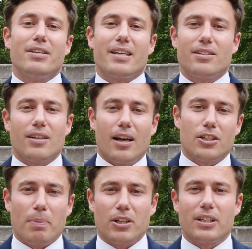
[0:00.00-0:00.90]
is a
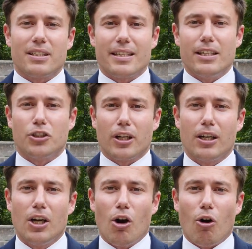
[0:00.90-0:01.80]
specialist teacher
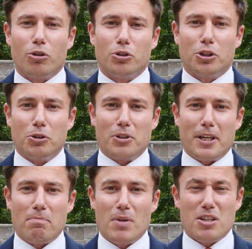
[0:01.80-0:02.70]
on
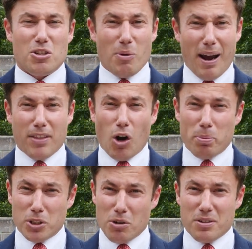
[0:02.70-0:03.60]
duty. So you have that
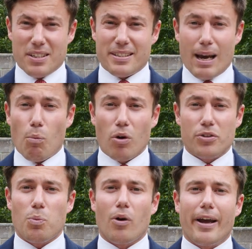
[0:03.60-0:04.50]
opportunity to get
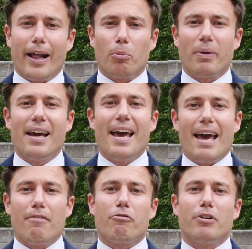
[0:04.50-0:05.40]
one-to-one help
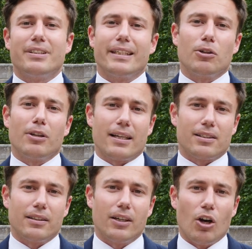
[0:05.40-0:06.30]
every single
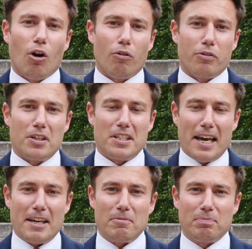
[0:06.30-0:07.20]
lesson of the
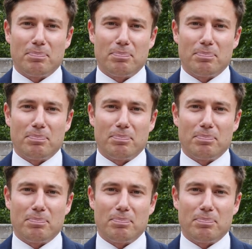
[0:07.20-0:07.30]
day.